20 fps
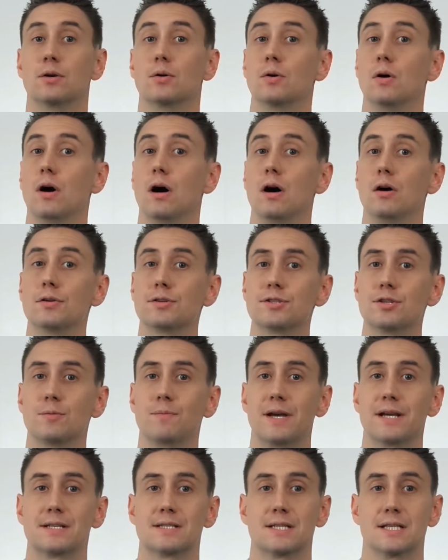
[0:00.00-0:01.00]
Google
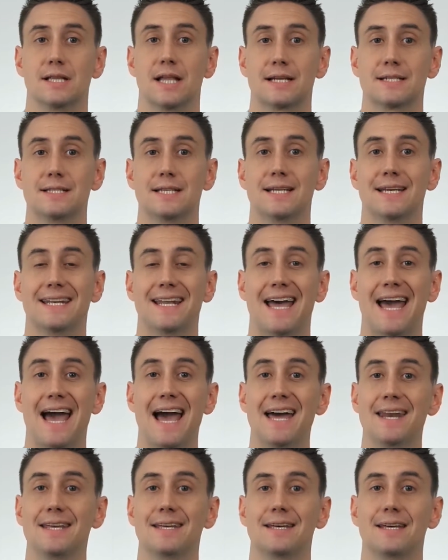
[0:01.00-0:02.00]
also makes selecting and
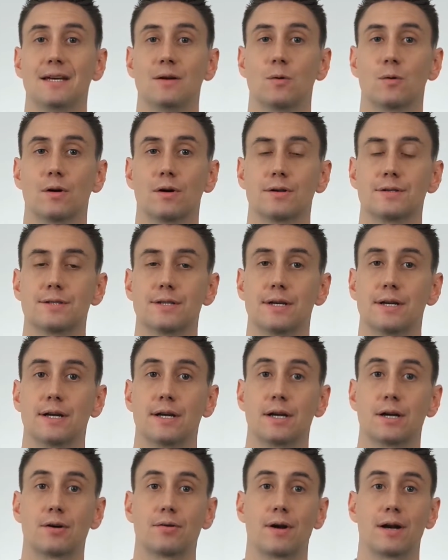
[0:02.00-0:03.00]
adding keywords
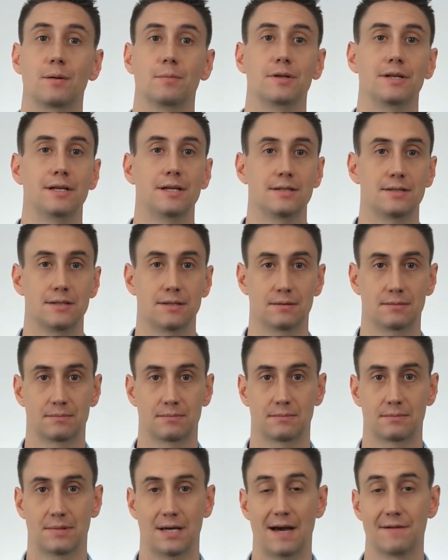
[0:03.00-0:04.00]
incredibly easy.
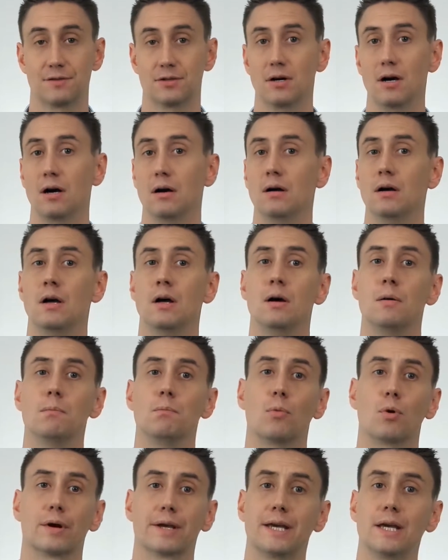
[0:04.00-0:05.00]
After all,
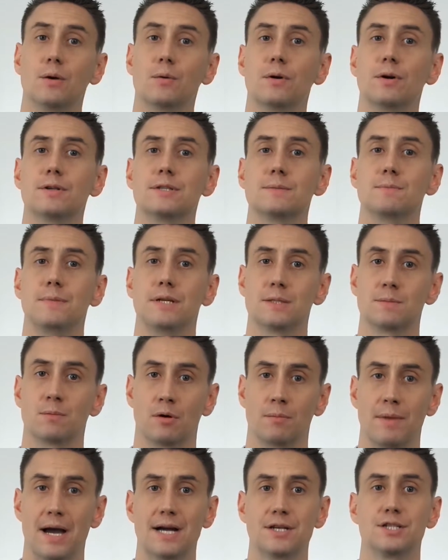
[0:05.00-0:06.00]
more keywords
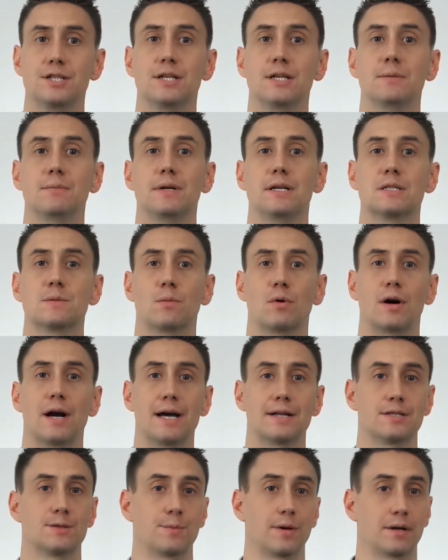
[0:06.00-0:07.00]
means more matching, means
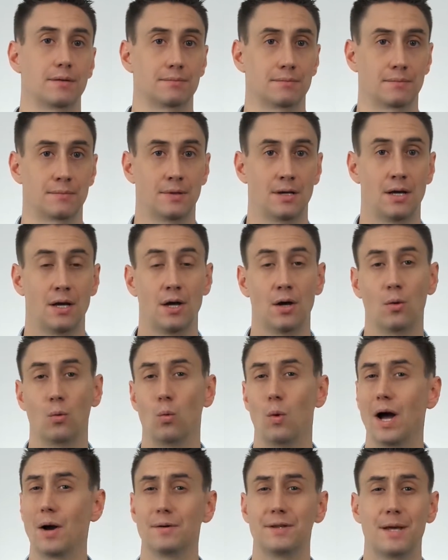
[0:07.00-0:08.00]
more ad spend.
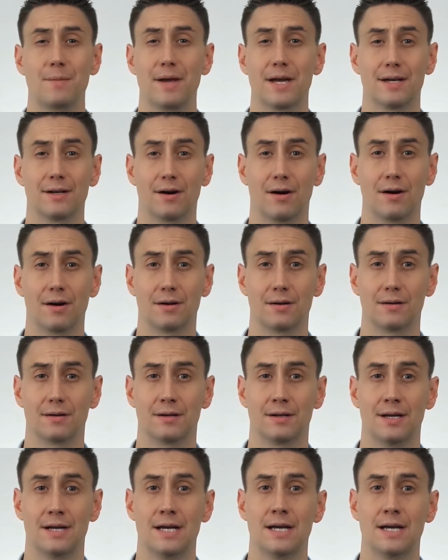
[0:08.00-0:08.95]
Why would they make it hard?